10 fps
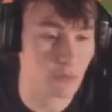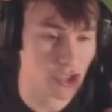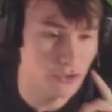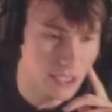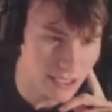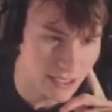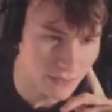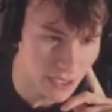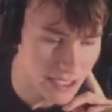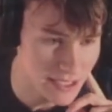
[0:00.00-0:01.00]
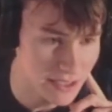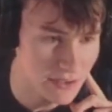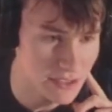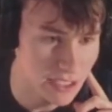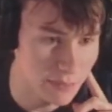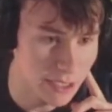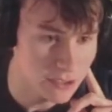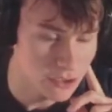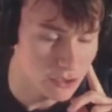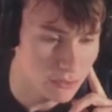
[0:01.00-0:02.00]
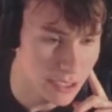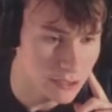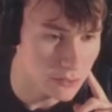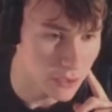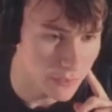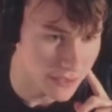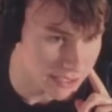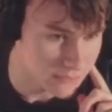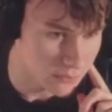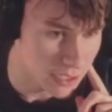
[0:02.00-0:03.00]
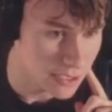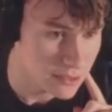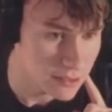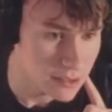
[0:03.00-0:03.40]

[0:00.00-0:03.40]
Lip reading: which I think is the nearest centre back to Ronaldo there. I think that's Varane.